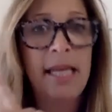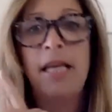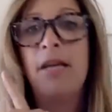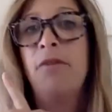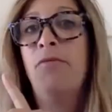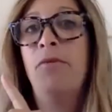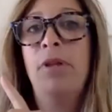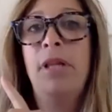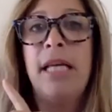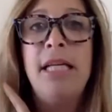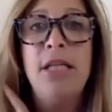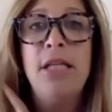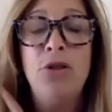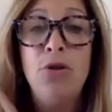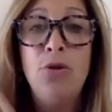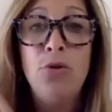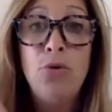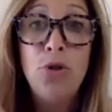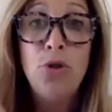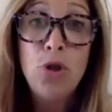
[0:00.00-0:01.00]
it can relate
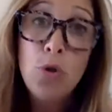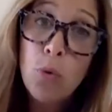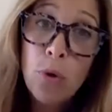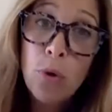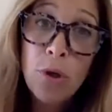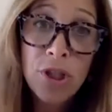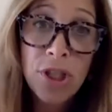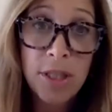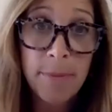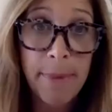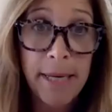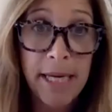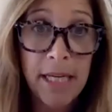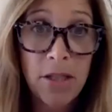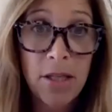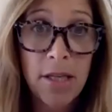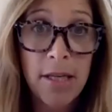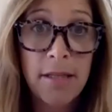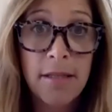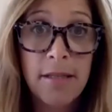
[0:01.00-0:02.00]
to storage
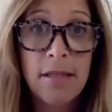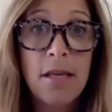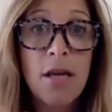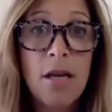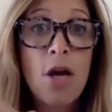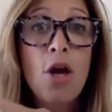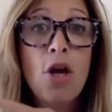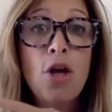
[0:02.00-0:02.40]
spaces.